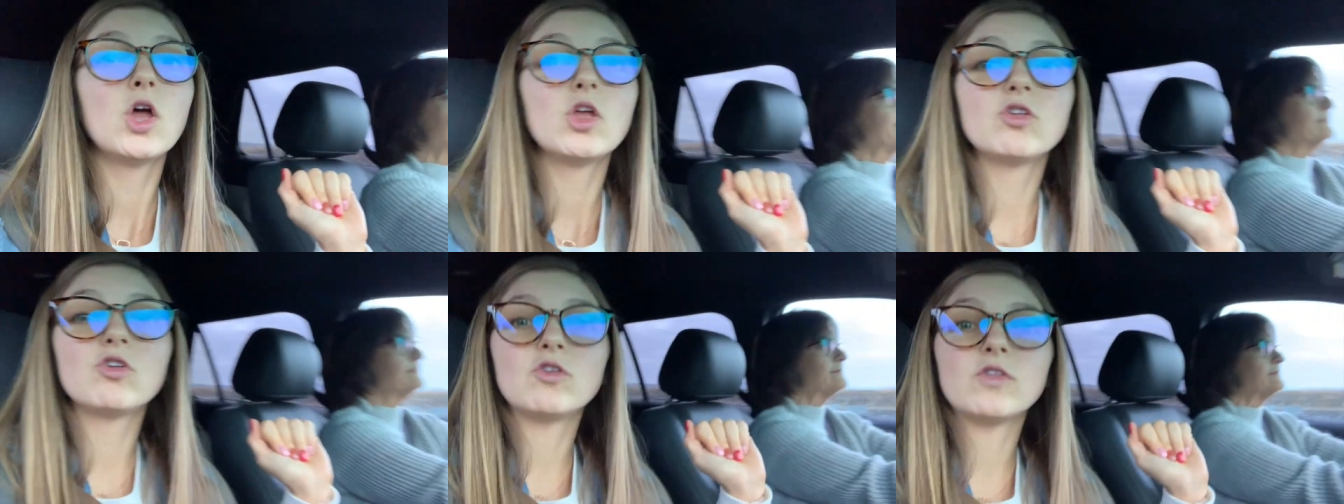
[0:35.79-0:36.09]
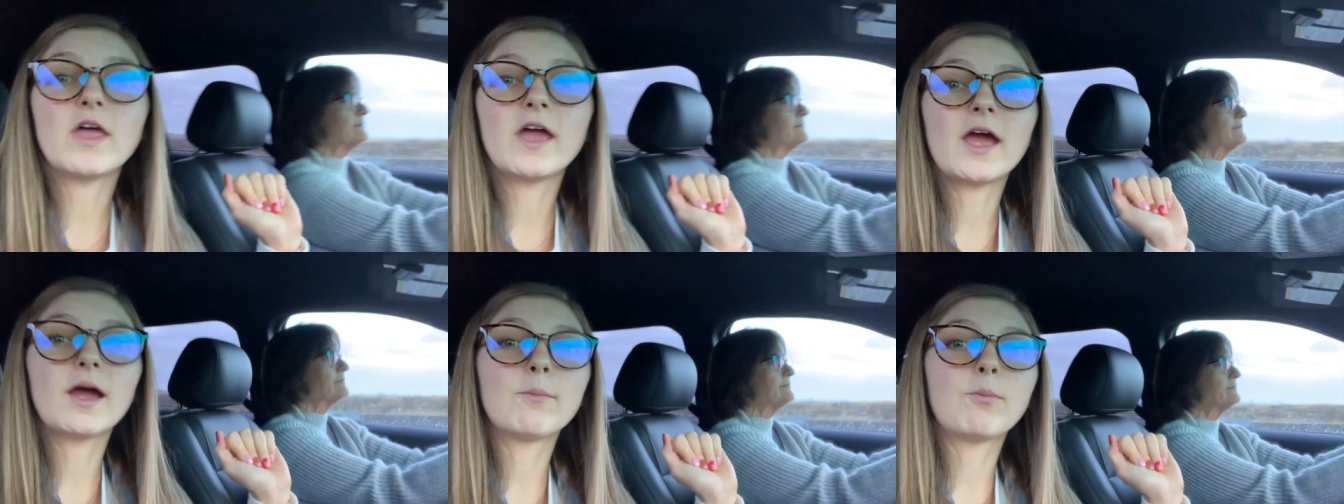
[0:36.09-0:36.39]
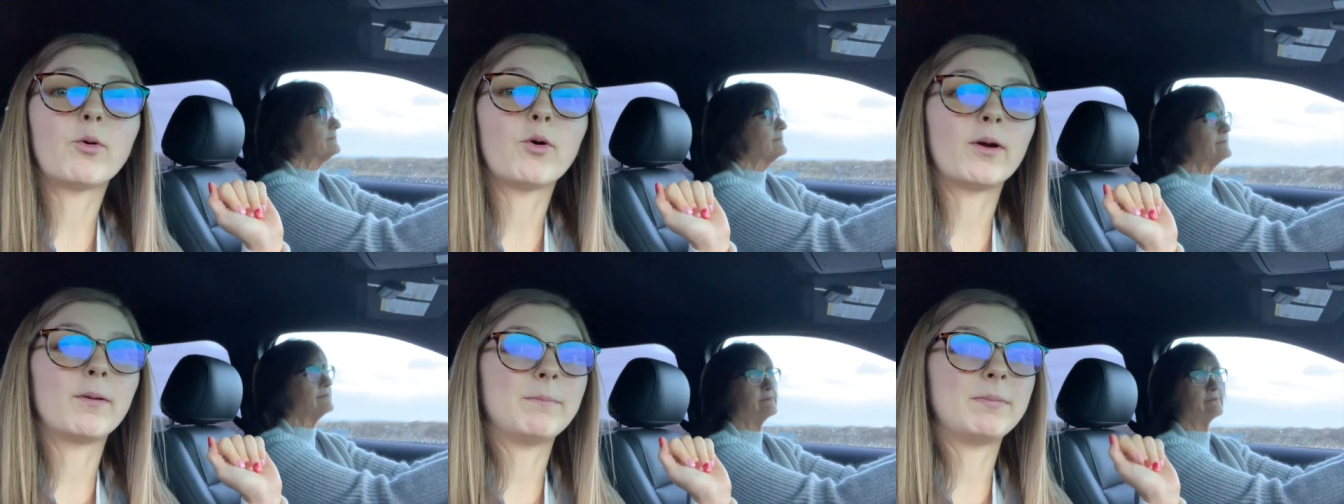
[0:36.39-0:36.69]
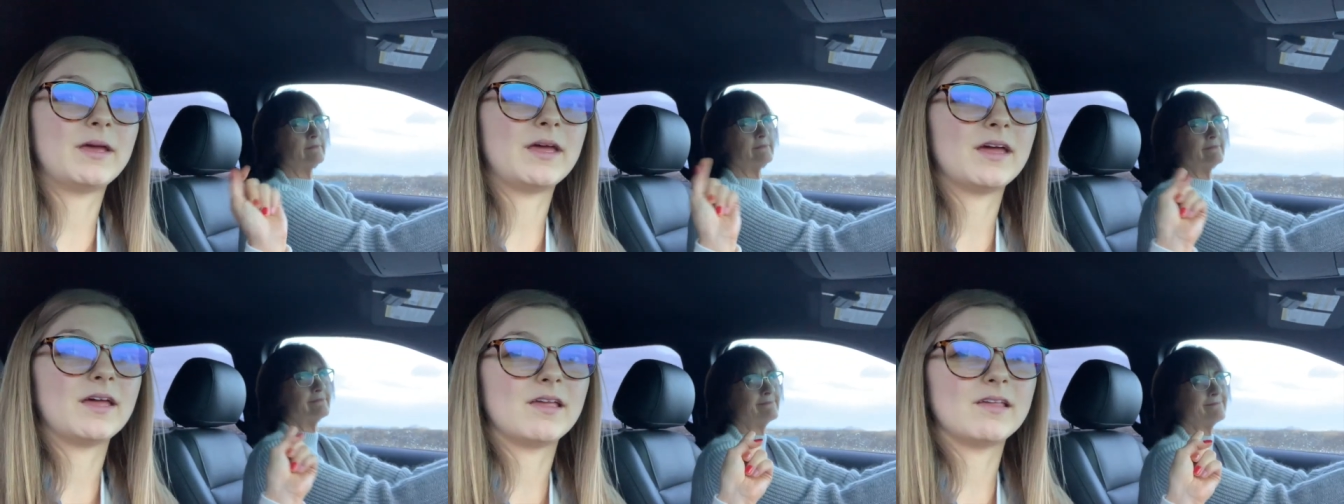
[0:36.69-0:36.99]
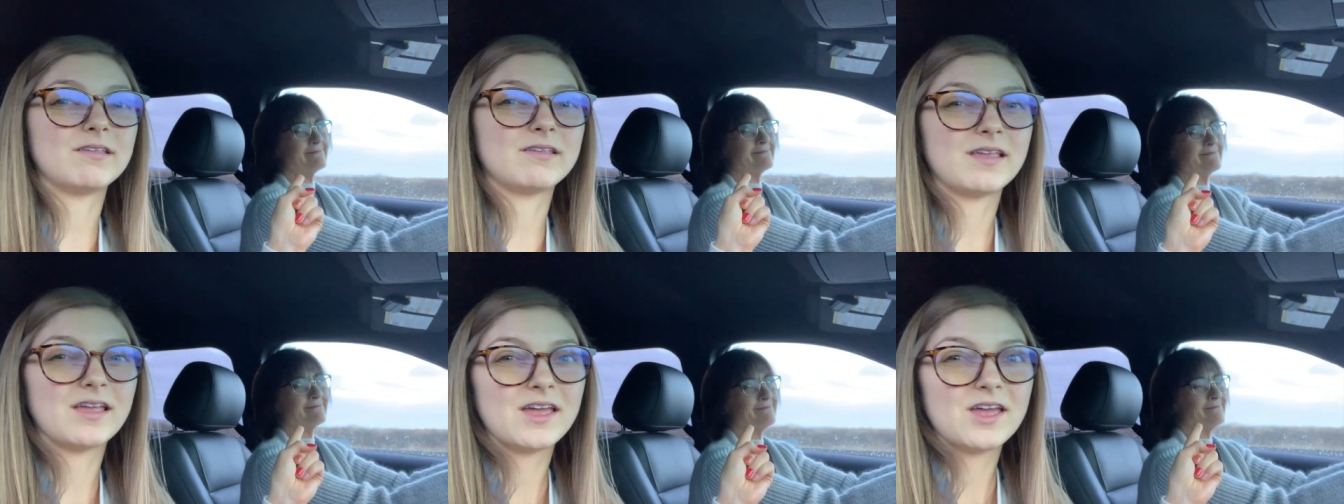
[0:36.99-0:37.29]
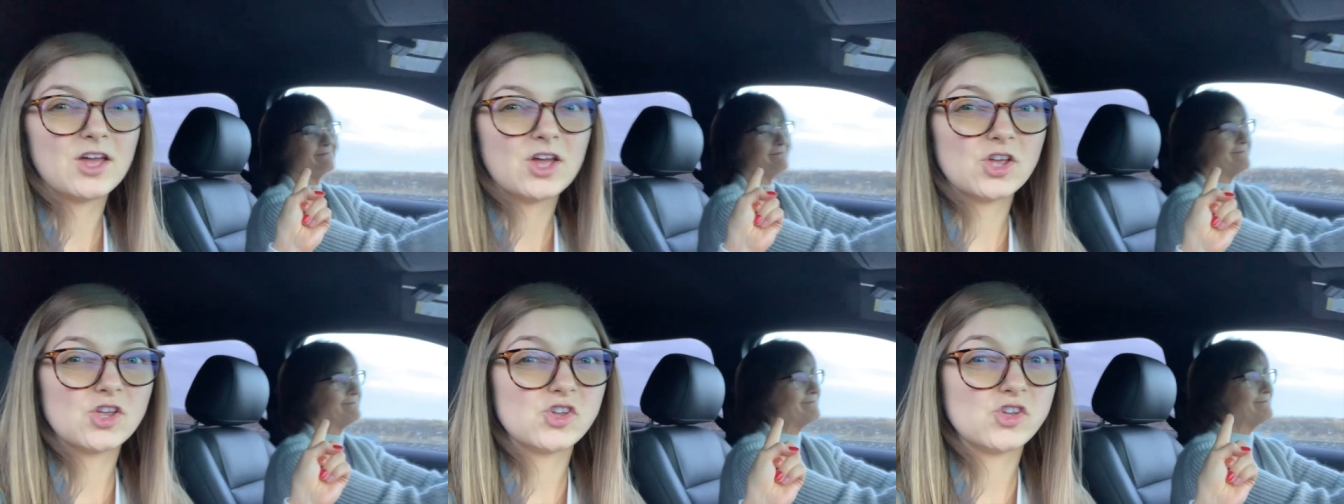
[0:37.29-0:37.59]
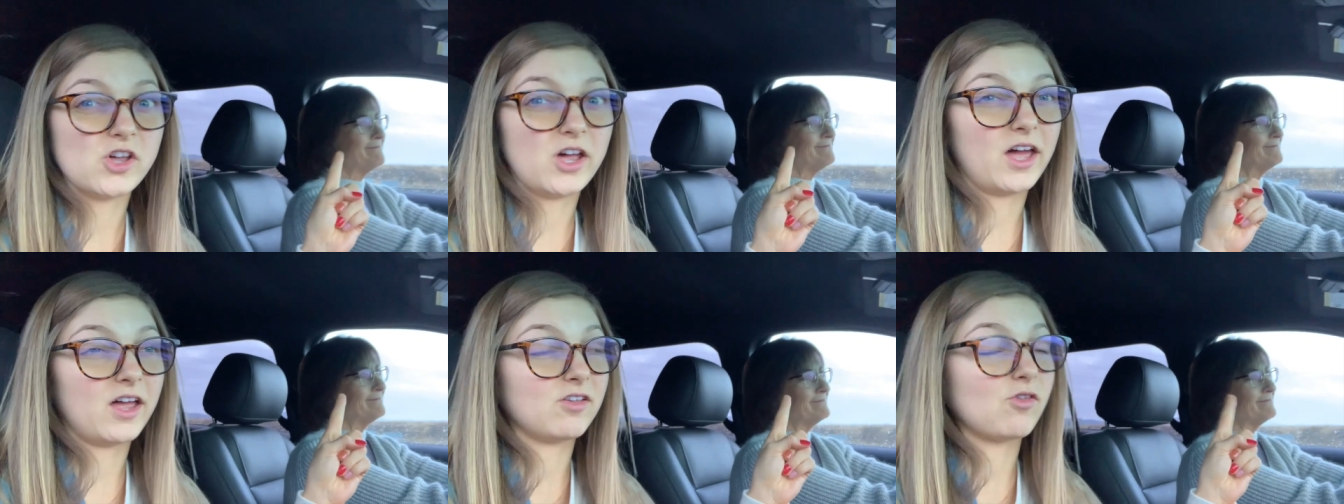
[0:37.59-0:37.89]
to the airport because
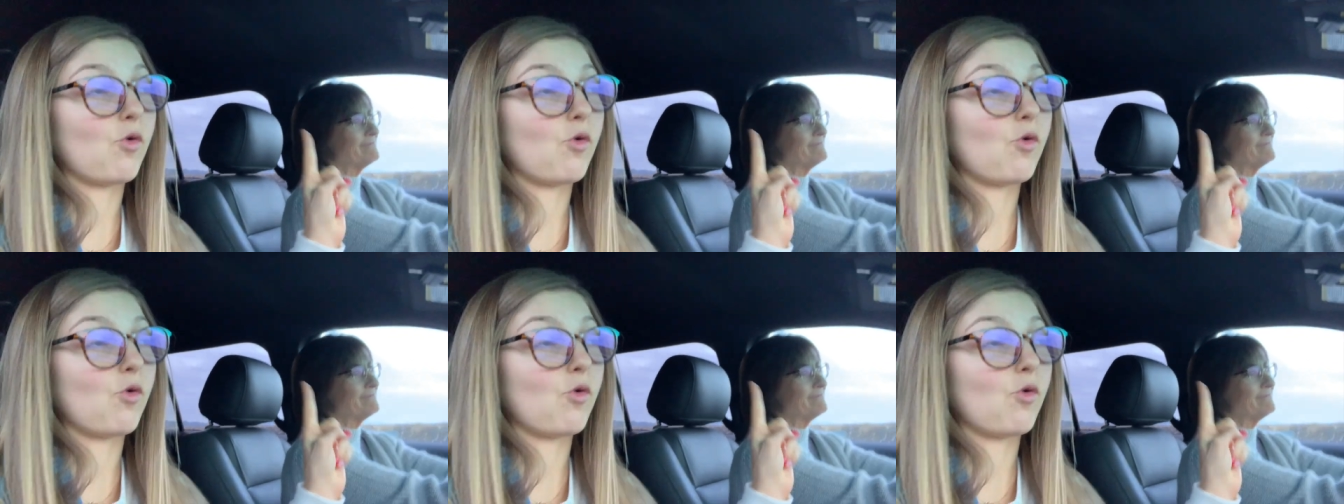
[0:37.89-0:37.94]
she has